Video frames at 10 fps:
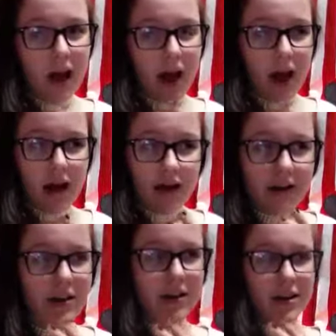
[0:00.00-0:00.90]
And
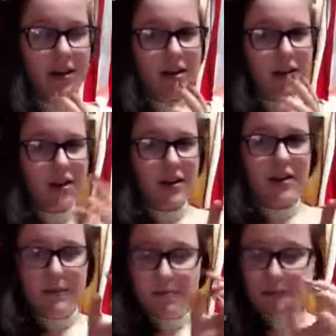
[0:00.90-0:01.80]

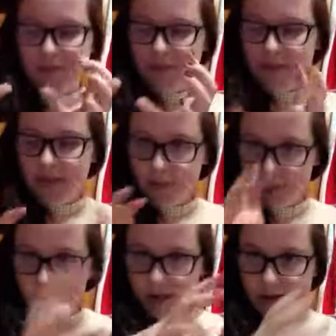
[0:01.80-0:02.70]
the
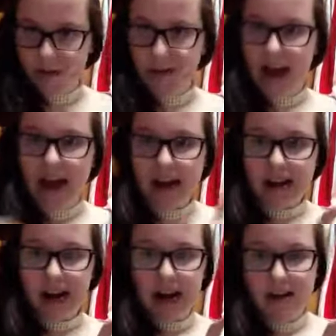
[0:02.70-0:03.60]
because of that,
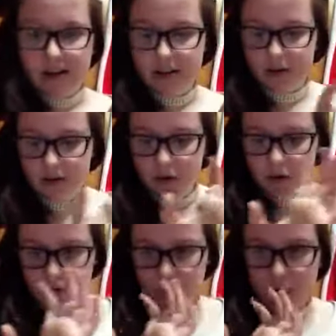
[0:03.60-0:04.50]
it ended
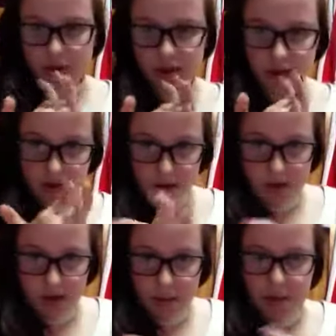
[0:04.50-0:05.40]
with
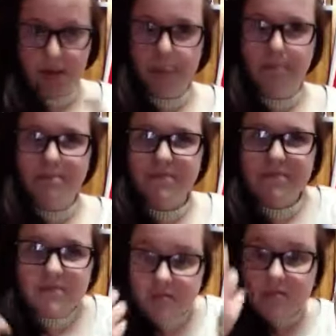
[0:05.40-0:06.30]
a bit of
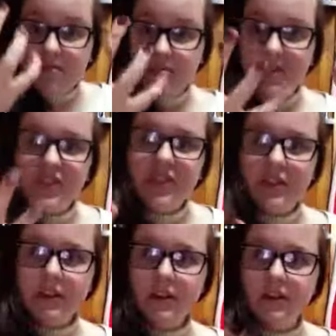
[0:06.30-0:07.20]
a oomph,
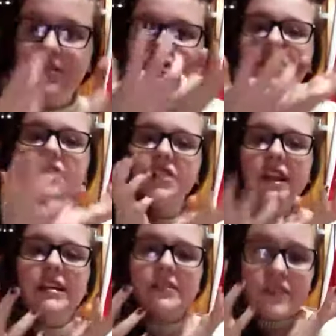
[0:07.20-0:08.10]
oomph
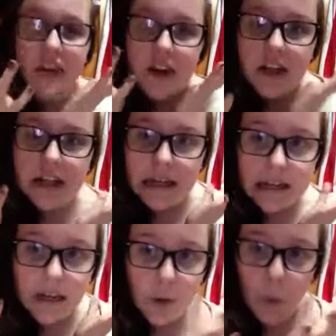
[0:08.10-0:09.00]
these are very
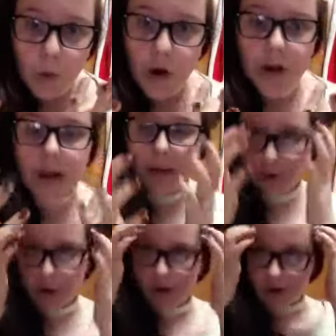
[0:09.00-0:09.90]
technical words
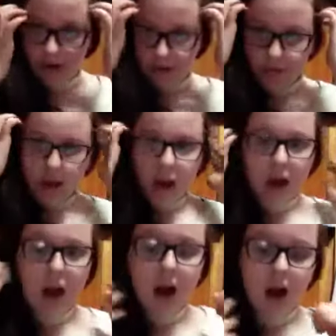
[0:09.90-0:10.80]
I'm using.
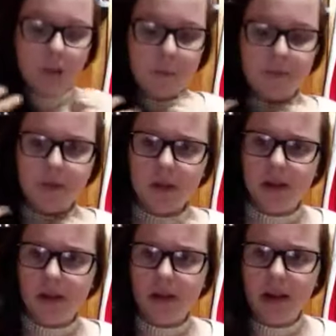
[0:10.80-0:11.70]
Um,
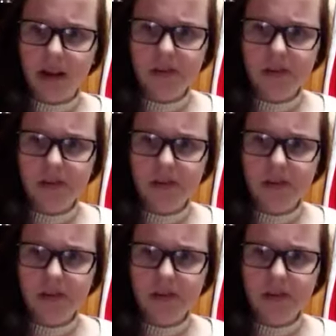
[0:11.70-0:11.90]
so yeah.